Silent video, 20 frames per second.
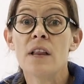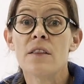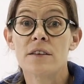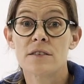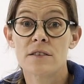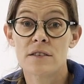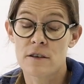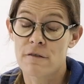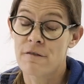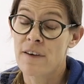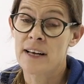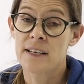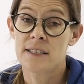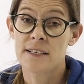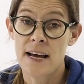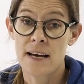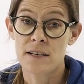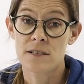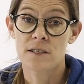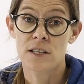this is a
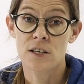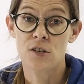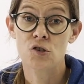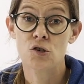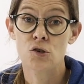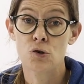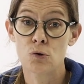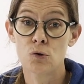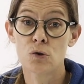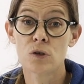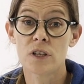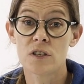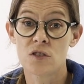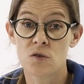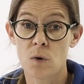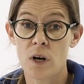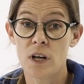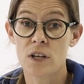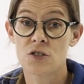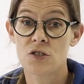fantastic tool
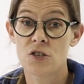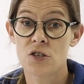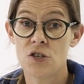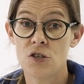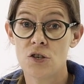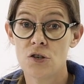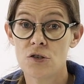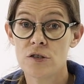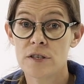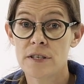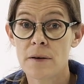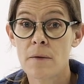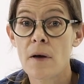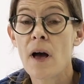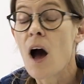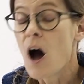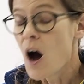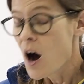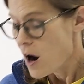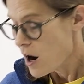as well to use.
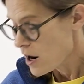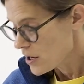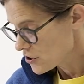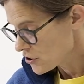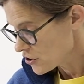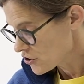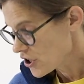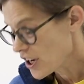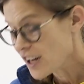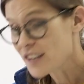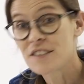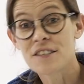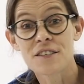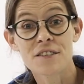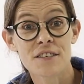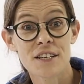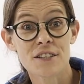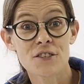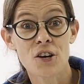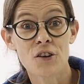Ask your child to
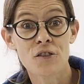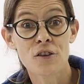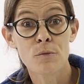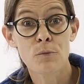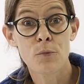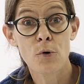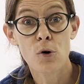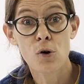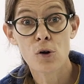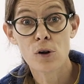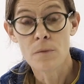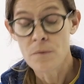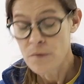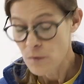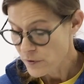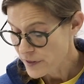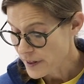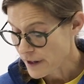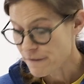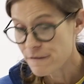sit on the ball
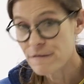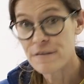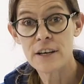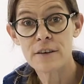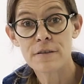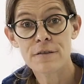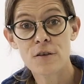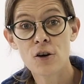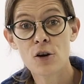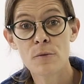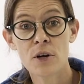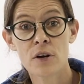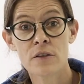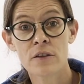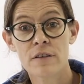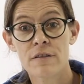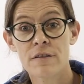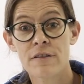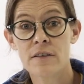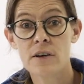with their feet firmly
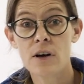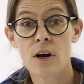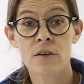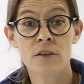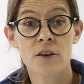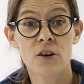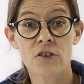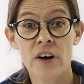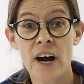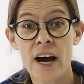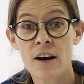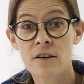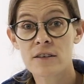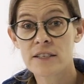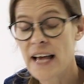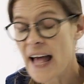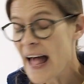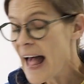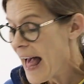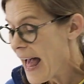on the ground
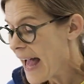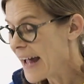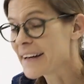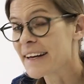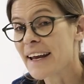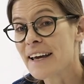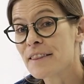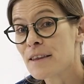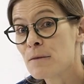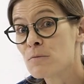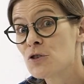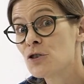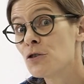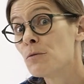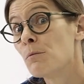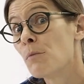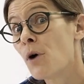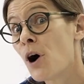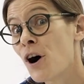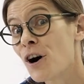and get them
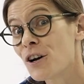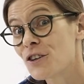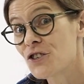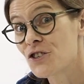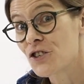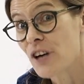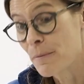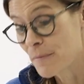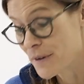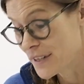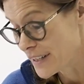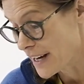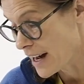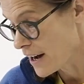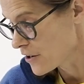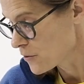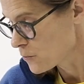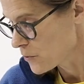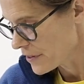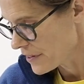to march up and
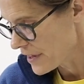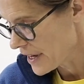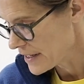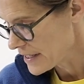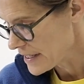down with their